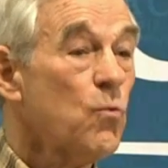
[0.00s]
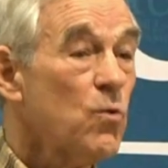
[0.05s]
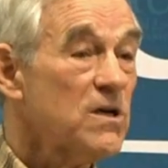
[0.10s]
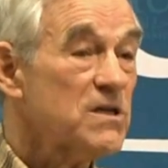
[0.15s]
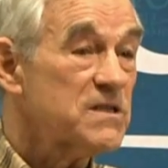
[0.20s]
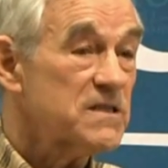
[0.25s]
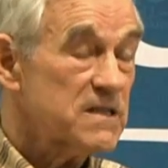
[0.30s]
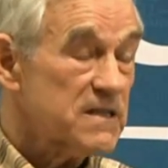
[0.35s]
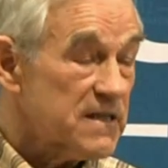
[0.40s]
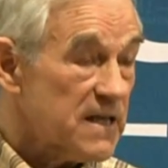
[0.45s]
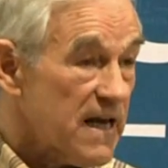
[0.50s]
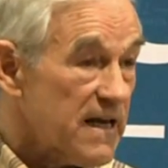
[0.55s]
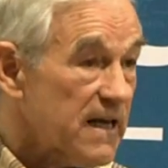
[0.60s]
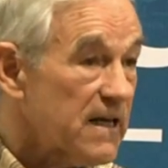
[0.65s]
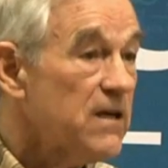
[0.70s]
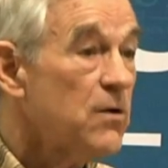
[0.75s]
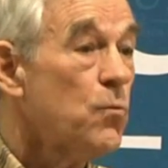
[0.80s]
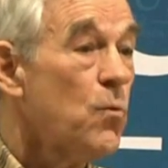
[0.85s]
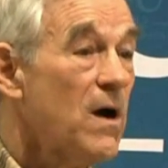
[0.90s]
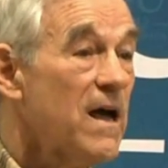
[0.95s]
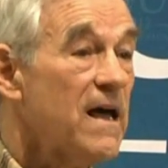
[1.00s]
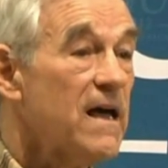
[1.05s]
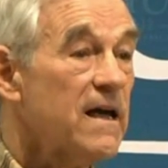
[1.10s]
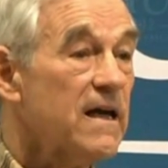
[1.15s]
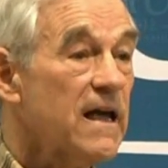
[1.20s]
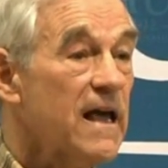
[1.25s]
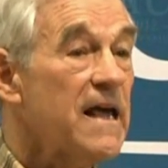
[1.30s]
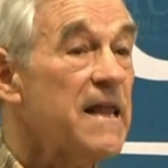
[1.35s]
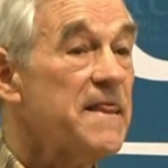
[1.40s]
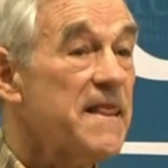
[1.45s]
was taken
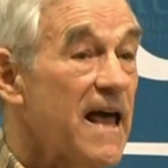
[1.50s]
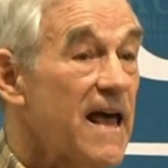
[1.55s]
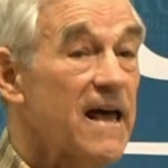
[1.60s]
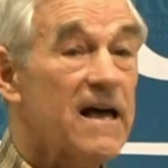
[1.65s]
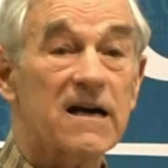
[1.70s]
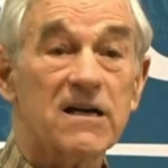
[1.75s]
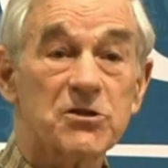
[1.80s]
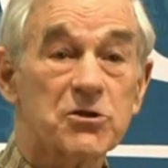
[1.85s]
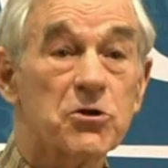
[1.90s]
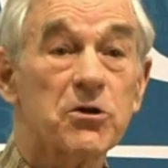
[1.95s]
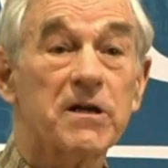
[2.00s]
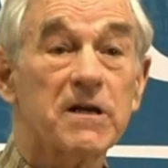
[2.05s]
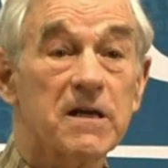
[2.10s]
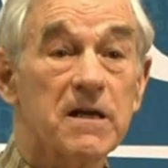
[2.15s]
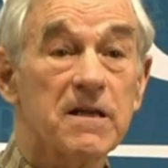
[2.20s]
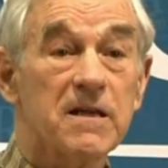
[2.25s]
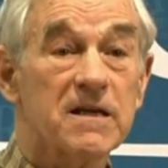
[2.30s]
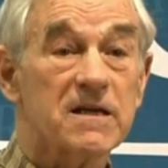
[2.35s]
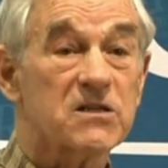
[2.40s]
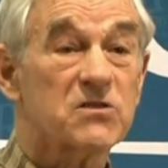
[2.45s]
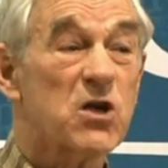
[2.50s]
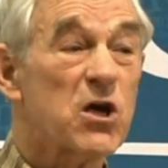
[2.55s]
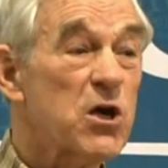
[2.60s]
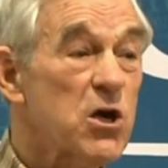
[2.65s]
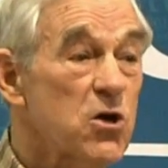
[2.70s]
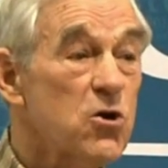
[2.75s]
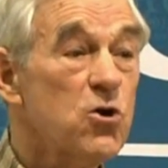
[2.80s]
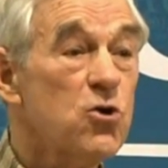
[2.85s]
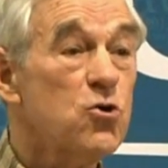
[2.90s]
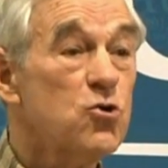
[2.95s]
away, and that ushered in this
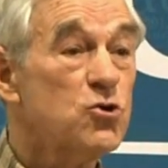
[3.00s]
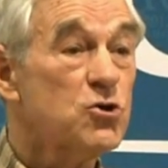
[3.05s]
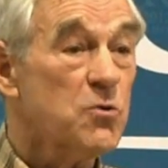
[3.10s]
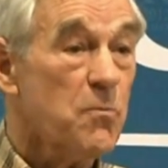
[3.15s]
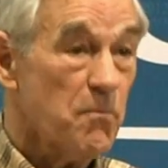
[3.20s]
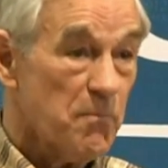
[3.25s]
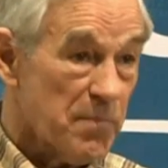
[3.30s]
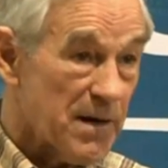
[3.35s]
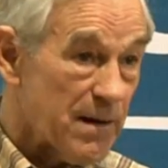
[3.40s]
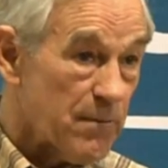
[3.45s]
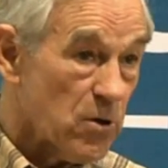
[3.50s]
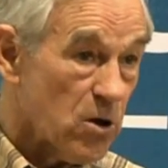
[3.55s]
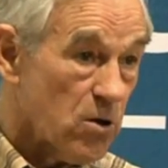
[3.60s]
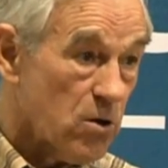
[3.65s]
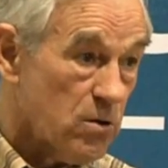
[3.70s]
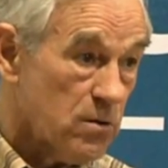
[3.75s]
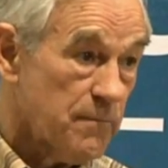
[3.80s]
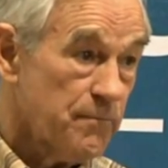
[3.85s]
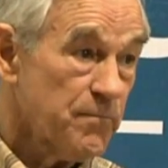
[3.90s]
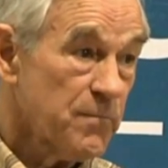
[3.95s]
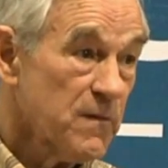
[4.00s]
huge bubble.